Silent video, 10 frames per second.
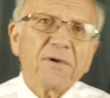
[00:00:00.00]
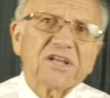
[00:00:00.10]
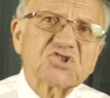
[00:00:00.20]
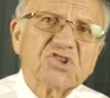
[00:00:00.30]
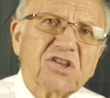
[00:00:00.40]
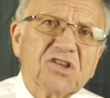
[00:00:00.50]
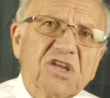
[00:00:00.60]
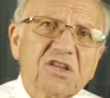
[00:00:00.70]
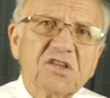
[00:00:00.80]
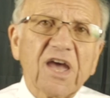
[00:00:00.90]
much they
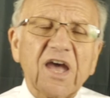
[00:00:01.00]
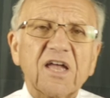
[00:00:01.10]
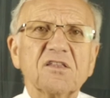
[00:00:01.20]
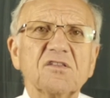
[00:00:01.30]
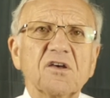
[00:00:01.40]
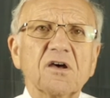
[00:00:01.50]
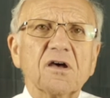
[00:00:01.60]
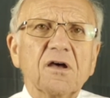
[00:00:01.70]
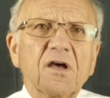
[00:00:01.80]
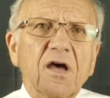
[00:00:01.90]
need and
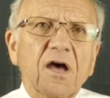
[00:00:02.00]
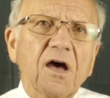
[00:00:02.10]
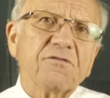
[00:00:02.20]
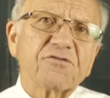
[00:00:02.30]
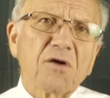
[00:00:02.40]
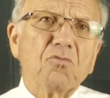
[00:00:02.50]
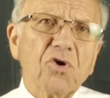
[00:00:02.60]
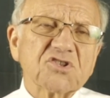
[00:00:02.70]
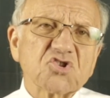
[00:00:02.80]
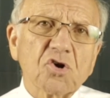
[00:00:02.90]
uh, uh, from
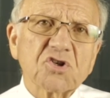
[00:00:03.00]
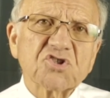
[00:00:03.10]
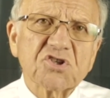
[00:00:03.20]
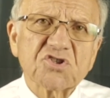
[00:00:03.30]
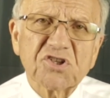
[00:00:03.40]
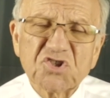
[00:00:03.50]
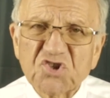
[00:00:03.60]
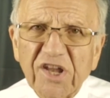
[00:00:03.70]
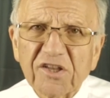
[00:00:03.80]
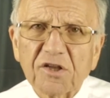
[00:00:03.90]
what sources. In
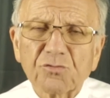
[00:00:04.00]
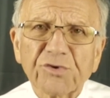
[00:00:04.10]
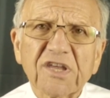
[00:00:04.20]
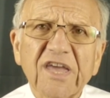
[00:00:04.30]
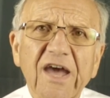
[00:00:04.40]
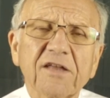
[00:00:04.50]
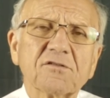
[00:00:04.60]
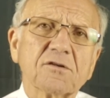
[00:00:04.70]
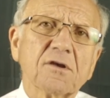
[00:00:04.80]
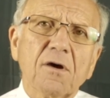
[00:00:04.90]
general, we
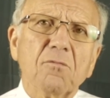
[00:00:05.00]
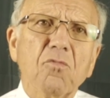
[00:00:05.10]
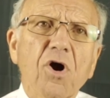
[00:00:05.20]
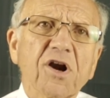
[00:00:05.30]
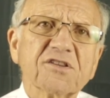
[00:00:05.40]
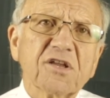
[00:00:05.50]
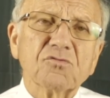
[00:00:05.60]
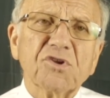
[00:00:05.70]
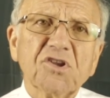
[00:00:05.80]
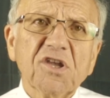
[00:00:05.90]
get more
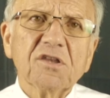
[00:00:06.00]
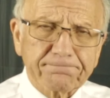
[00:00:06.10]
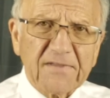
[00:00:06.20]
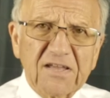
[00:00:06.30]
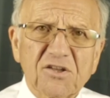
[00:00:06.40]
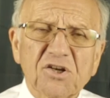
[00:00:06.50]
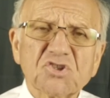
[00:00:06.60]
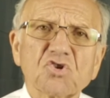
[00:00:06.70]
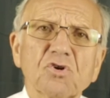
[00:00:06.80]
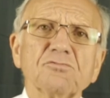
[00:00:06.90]
than we need and there
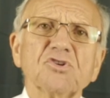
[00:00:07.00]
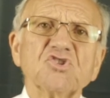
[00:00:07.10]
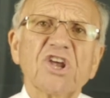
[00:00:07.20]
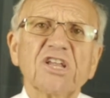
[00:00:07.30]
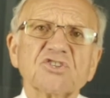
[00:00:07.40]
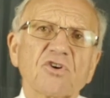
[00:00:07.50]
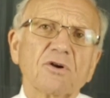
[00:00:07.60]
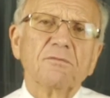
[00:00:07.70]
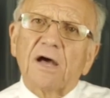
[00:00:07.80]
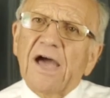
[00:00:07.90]
is room to change
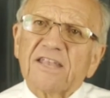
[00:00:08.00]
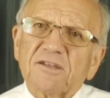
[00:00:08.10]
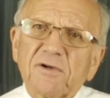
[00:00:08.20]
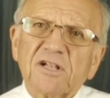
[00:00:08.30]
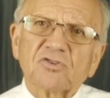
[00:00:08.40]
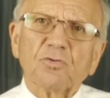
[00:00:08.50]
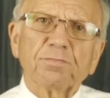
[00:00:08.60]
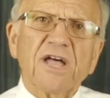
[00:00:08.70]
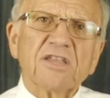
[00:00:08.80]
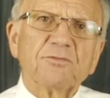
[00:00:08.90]
from animal to
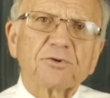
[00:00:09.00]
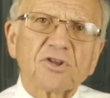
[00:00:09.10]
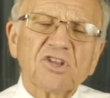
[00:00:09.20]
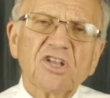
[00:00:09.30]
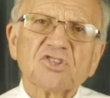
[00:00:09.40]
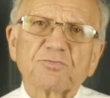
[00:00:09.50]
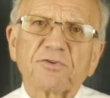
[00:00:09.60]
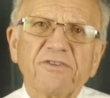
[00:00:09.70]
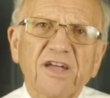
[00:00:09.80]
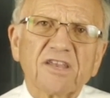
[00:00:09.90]
plant proteins
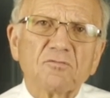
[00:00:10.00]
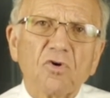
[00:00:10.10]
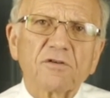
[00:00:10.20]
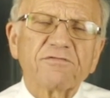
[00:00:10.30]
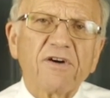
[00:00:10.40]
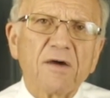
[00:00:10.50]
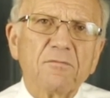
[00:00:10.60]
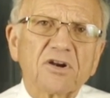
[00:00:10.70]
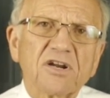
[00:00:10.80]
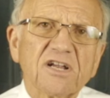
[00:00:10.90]
providing more
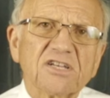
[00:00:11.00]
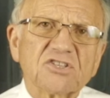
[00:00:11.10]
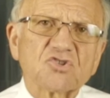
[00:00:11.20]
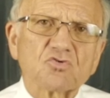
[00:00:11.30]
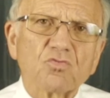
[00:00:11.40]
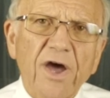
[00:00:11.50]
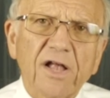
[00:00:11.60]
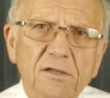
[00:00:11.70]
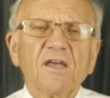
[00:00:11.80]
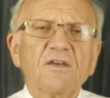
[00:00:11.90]
fiber as
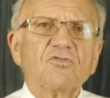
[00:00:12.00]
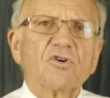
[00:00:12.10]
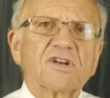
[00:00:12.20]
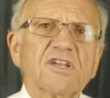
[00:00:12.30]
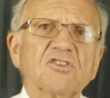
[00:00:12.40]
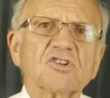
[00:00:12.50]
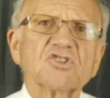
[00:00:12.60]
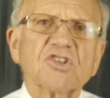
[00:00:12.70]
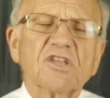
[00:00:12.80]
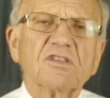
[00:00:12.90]
well. If you are
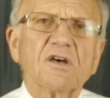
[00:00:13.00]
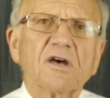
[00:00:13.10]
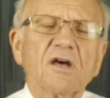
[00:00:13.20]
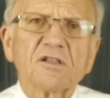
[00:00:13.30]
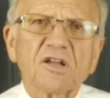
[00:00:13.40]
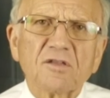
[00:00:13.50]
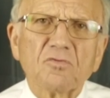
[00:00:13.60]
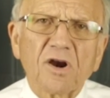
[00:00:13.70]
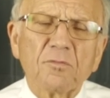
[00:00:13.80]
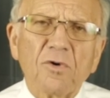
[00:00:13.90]
interested in uh, learning
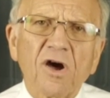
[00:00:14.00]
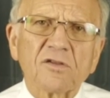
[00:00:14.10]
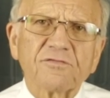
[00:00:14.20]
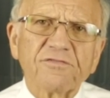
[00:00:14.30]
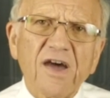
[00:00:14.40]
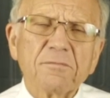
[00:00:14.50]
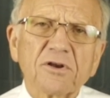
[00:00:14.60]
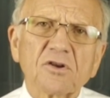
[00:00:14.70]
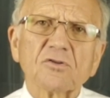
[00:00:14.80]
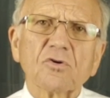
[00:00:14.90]
more about
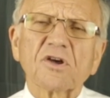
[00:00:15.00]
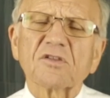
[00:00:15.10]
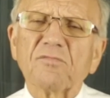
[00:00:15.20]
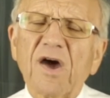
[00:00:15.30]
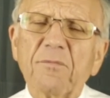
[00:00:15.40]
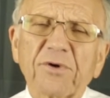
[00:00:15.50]
fiber look at my